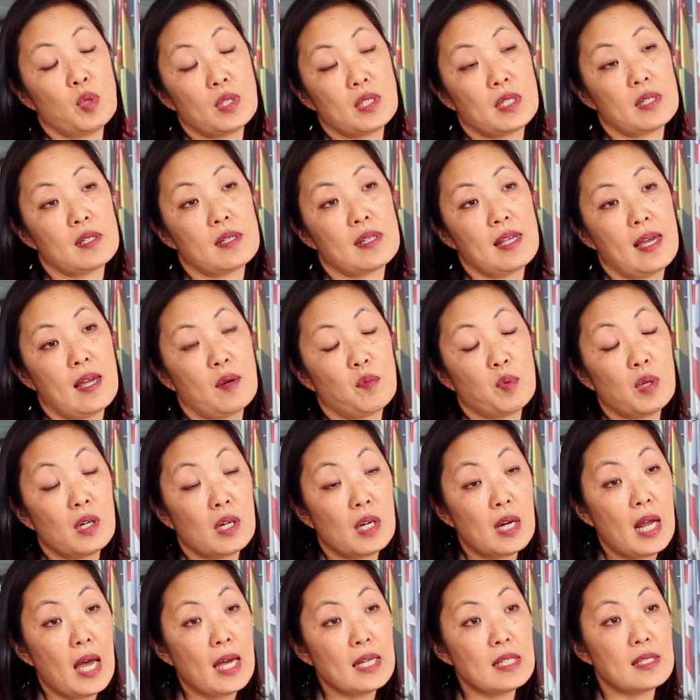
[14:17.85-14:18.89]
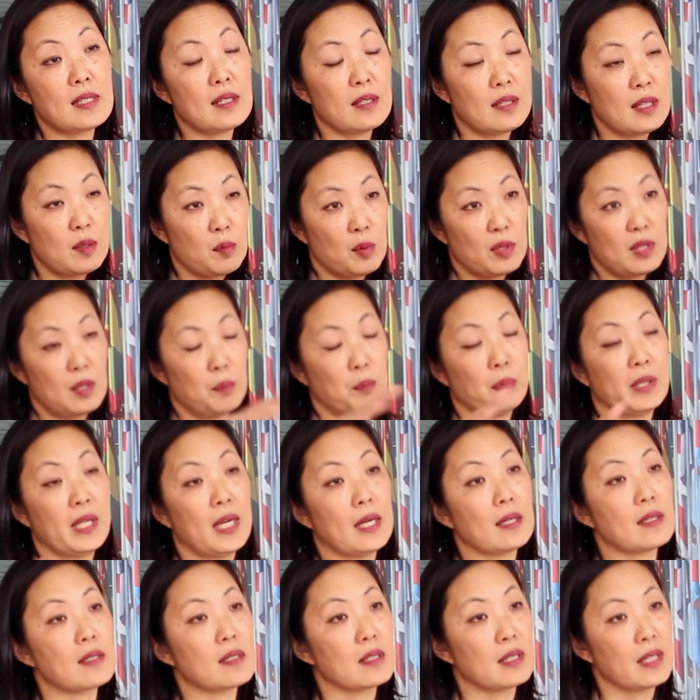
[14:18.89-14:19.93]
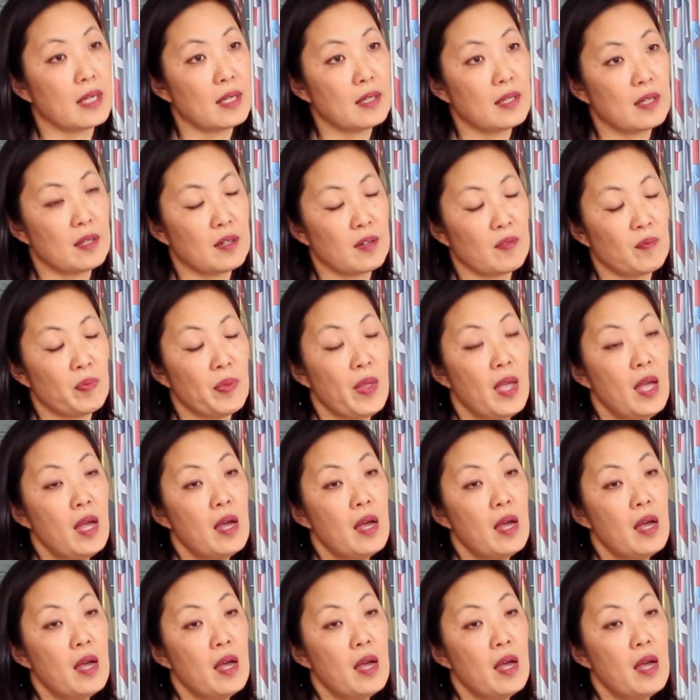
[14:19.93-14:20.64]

which is that we are not dealing with a blank slate here.